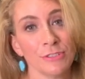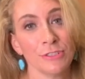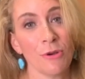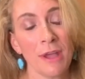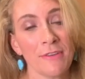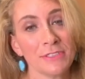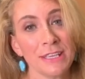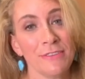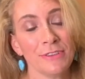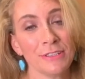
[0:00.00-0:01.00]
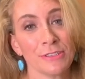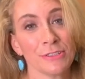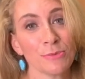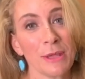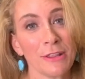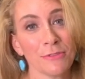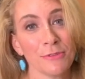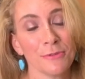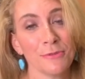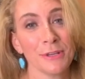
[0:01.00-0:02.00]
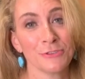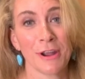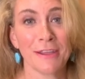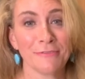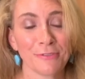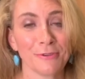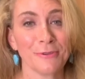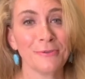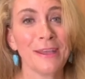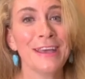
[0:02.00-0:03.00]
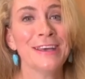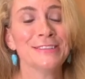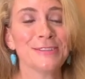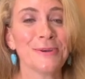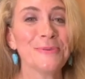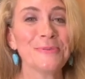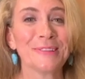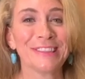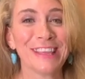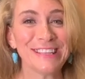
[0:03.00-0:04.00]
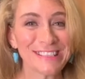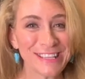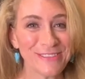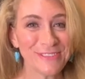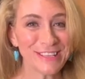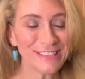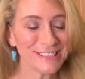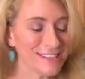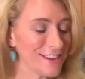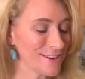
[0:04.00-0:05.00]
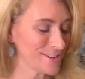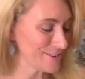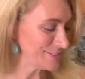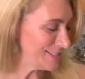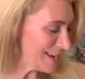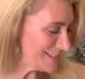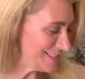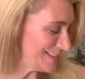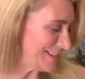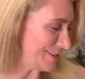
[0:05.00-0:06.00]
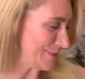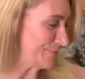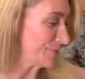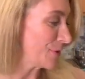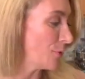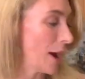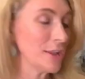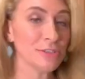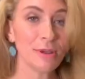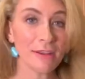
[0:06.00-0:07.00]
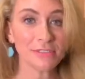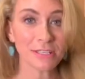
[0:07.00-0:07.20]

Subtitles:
don't have to even swing through a drive-through. So let's give it a taste here. I do have